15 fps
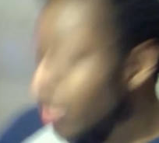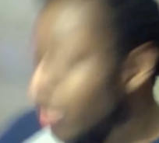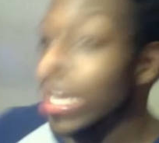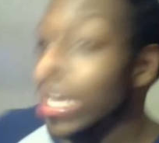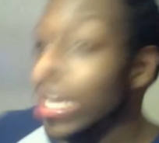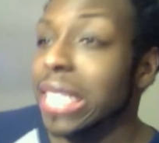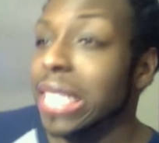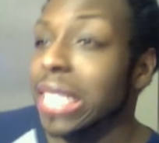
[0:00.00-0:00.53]
got
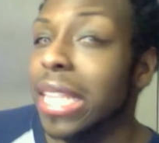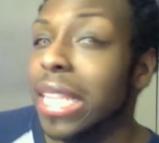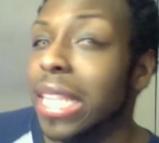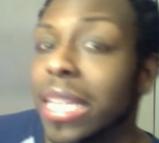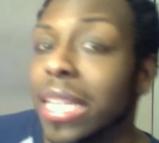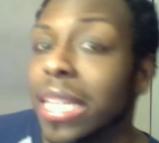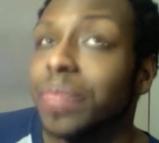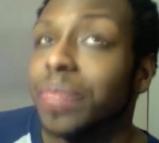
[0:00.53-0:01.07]
Cynthia,
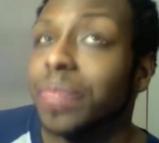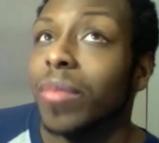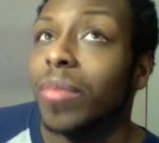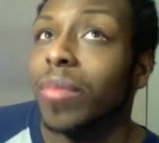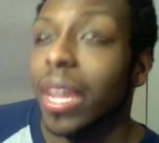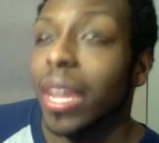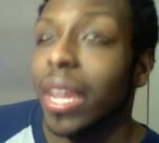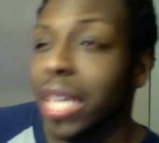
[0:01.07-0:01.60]

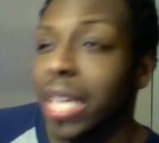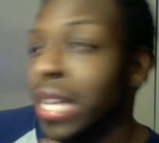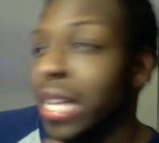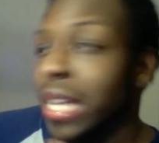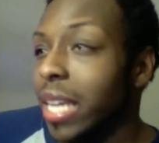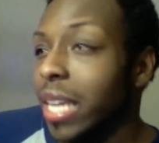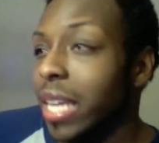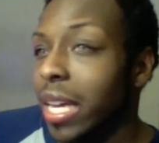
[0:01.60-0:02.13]

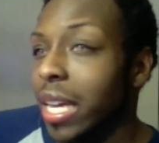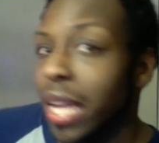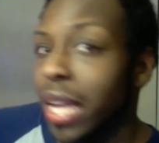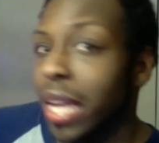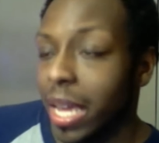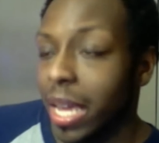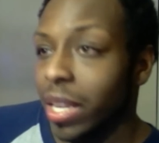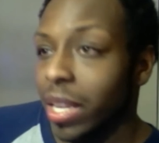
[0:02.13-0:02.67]
Kenya, and
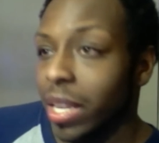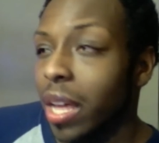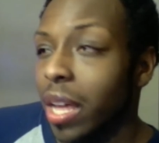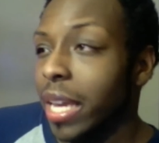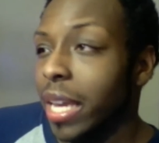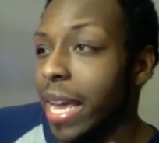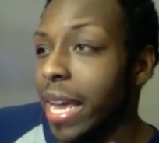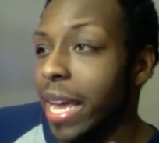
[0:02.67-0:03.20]
Claudia.
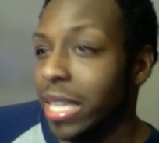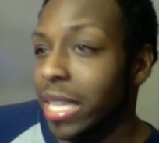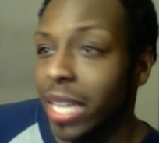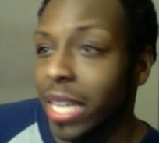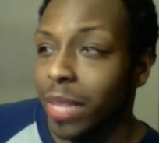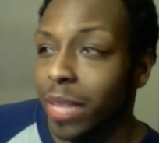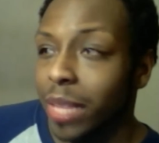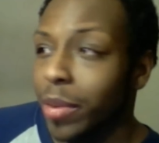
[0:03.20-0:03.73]
Hashtag the
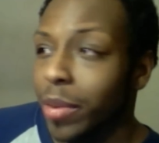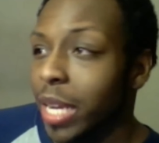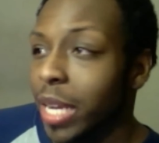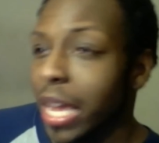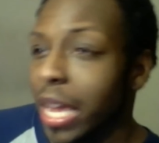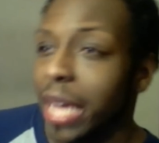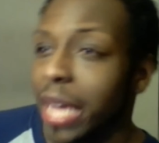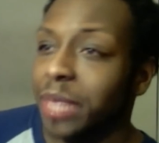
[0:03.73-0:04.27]
pretty
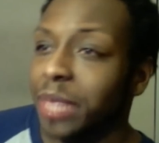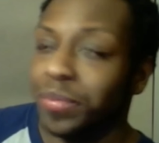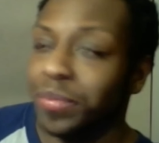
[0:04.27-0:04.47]
gang.